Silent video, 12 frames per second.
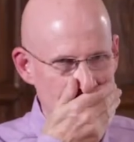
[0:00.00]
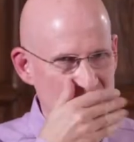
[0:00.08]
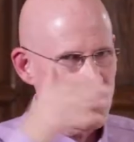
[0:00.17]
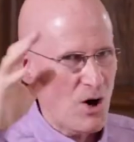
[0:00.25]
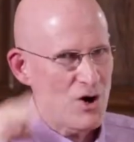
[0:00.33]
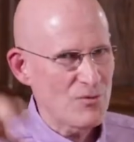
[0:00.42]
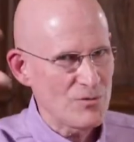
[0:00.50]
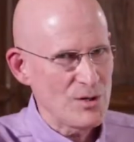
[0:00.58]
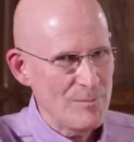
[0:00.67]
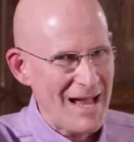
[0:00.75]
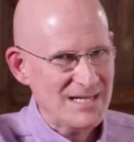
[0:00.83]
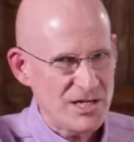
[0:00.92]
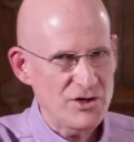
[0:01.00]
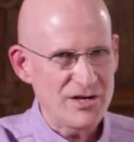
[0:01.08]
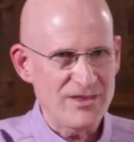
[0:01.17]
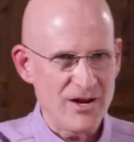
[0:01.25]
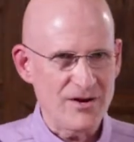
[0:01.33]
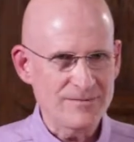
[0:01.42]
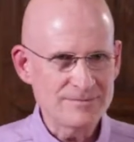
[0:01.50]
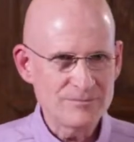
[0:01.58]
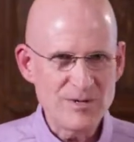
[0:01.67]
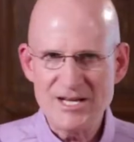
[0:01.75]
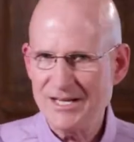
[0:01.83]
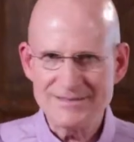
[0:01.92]
There aren't real bacteria there.
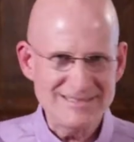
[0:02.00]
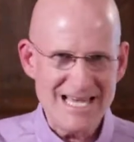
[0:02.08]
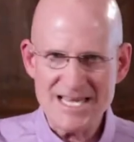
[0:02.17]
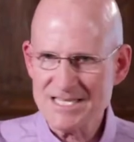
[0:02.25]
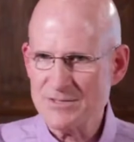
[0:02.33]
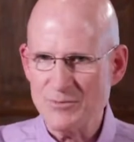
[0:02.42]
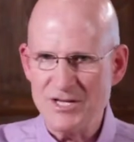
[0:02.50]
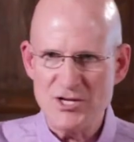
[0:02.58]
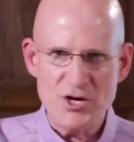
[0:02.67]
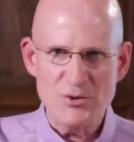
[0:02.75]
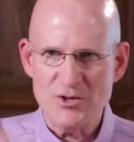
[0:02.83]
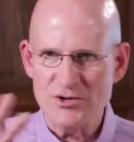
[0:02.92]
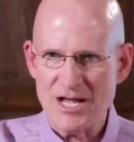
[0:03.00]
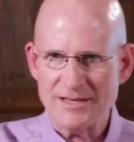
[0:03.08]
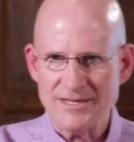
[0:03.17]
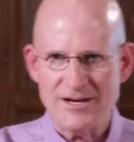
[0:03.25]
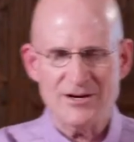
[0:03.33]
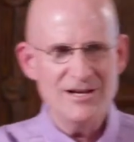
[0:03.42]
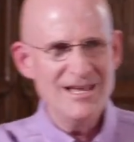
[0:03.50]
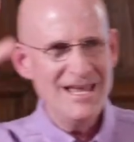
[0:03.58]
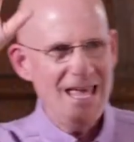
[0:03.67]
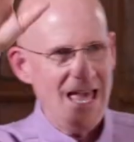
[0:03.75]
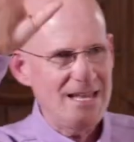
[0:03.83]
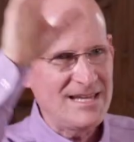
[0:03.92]
We can test, we know they're not there,
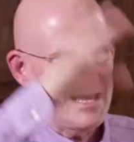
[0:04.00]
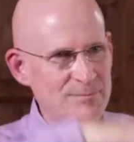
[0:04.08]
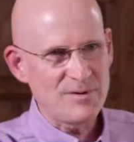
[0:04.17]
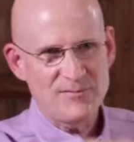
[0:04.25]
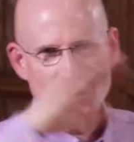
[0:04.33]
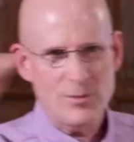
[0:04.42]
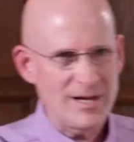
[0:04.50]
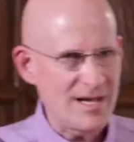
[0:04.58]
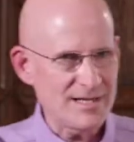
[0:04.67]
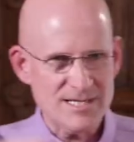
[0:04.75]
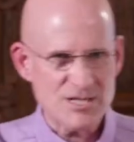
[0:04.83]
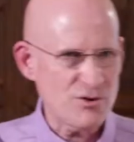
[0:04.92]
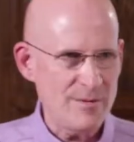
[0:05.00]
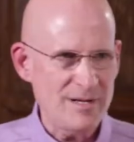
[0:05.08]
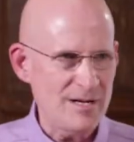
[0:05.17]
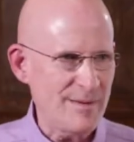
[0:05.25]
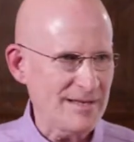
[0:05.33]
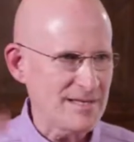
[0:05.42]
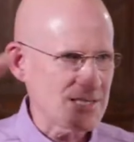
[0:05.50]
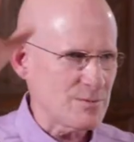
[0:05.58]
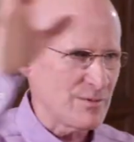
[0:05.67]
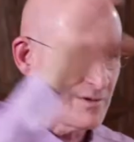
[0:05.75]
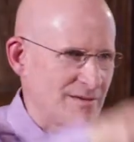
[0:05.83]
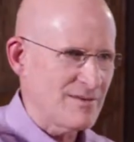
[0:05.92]
and yet before we got discriminated about this,
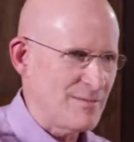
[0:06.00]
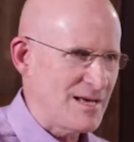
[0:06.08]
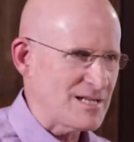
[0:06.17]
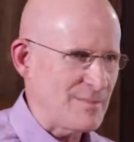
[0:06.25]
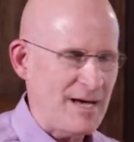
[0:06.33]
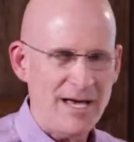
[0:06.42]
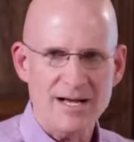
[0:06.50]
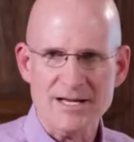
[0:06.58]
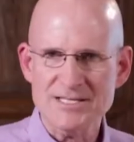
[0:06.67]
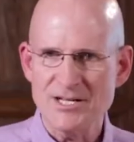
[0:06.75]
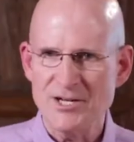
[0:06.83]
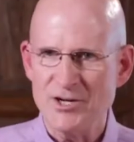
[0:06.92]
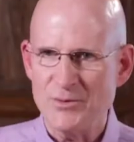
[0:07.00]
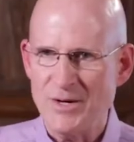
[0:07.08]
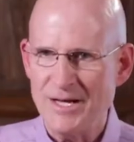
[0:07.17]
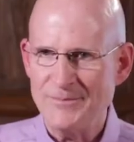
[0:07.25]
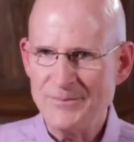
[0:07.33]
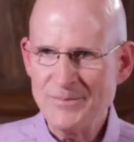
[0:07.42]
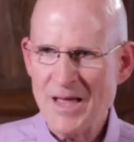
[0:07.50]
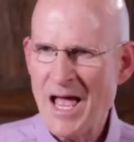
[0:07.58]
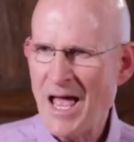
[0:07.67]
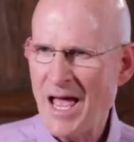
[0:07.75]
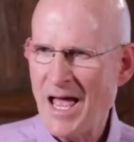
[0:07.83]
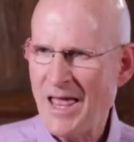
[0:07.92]
we would give them antibiotics, and you know what?
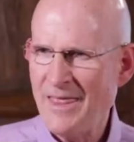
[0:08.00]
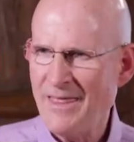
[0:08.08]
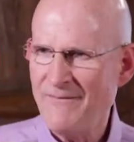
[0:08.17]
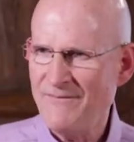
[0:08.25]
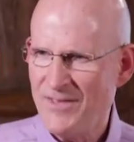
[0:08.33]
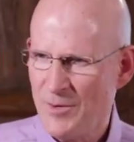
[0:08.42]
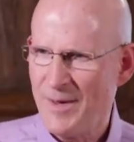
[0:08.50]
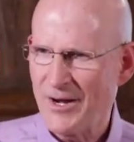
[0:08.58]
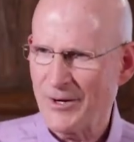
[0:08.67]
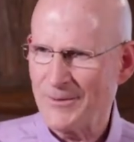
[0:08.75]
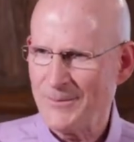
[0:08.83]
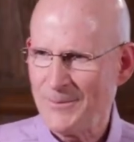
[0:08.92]
They feel better.